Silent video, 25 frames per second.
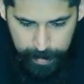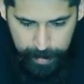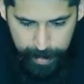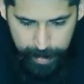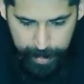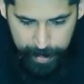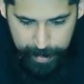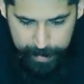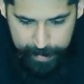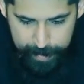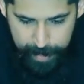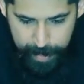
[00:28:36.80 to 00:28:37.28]

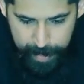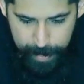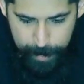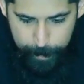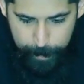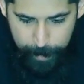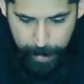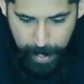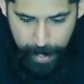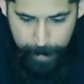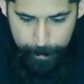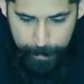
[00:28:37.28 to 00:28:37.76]
And then
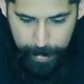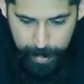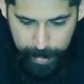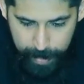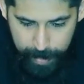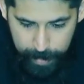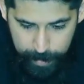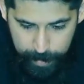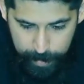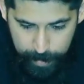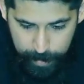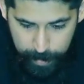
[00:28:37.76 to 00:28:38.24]

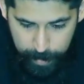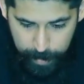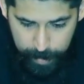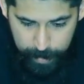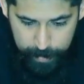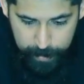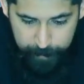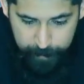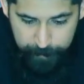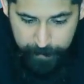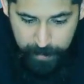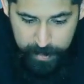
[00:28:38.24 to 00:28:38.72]
Batman,
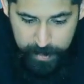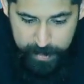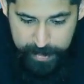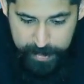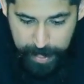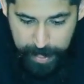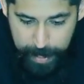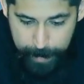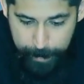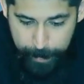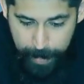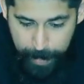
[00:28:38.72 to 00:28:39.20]
the first
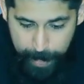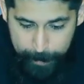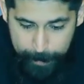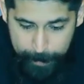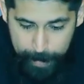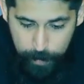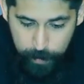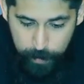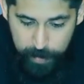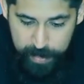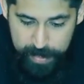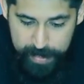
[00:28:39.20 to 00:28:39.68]
time
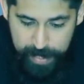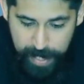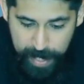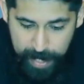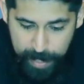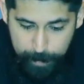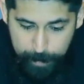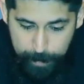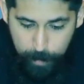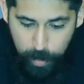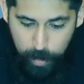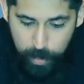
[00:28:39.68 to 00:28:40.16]
Batman would
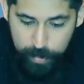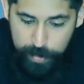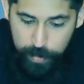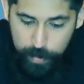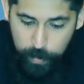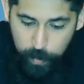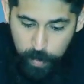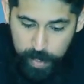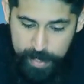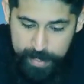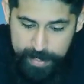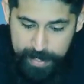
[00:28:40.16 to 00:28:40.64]
take more
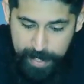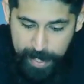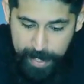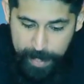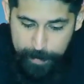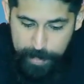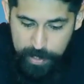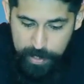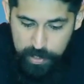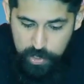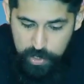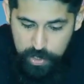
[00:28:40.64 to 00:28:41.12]
than 1
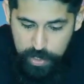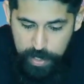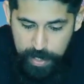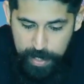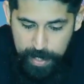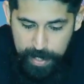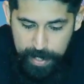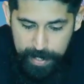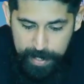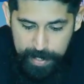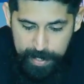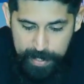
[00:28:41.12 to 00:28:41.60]
damage,
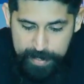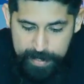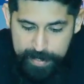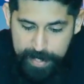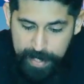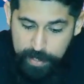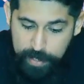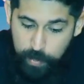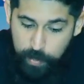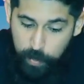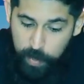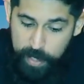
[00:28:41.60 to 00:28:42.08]
he
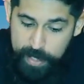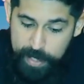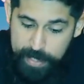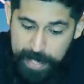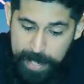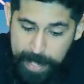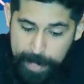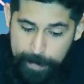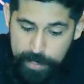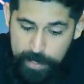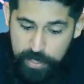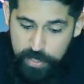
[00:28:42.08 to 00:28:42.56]
takes 1
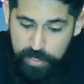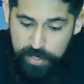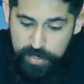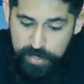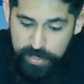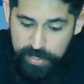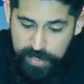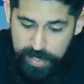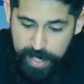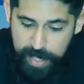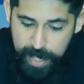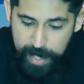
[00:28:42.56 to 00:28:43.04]
damage
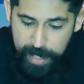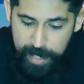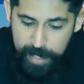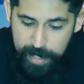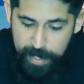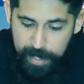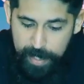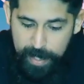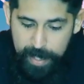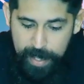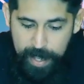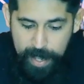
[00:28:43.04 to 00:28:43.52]

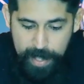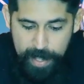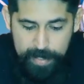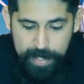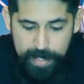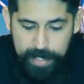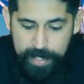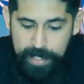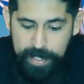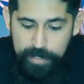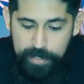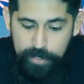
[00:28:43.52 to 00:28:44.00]
instead, and
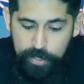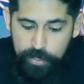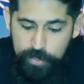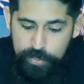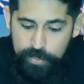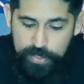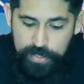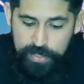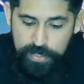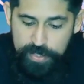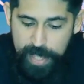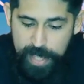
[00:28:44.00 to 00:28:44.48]
then he
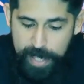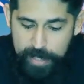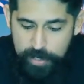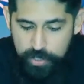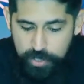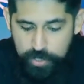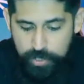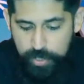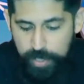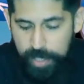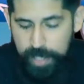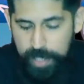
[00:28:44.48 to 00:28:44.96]
loses that
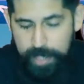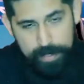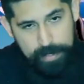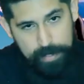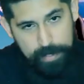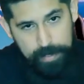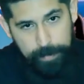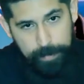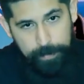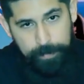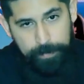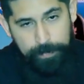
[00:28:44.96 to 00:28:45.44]
trait.